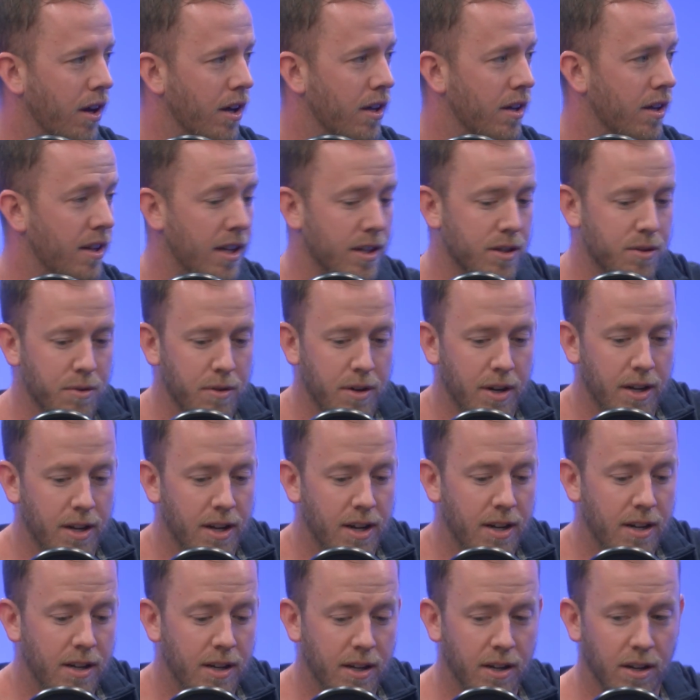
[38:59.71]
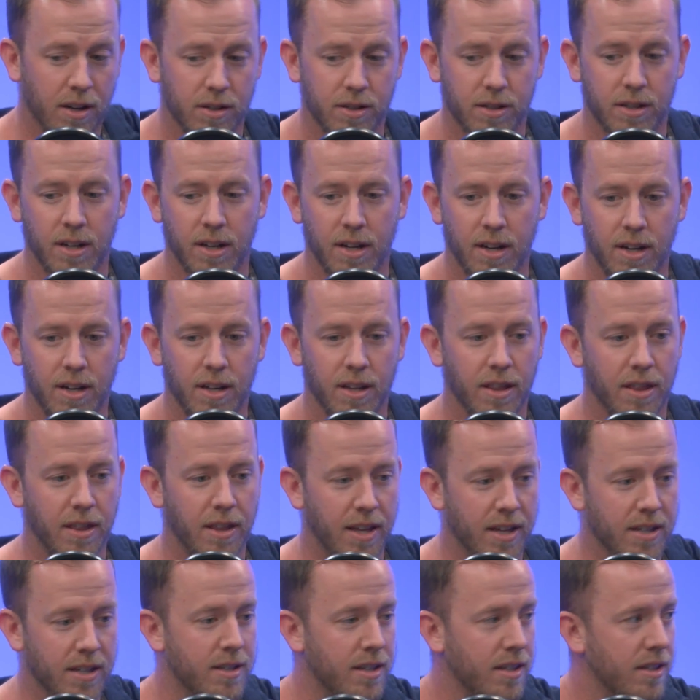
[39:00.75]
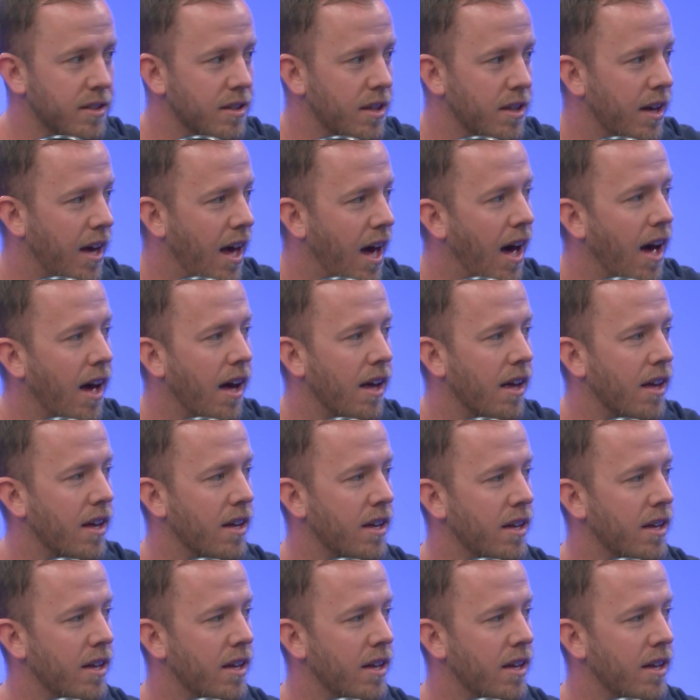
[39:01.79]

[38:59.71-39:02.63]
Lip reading: And that's what he did. And he goes, this is the guy.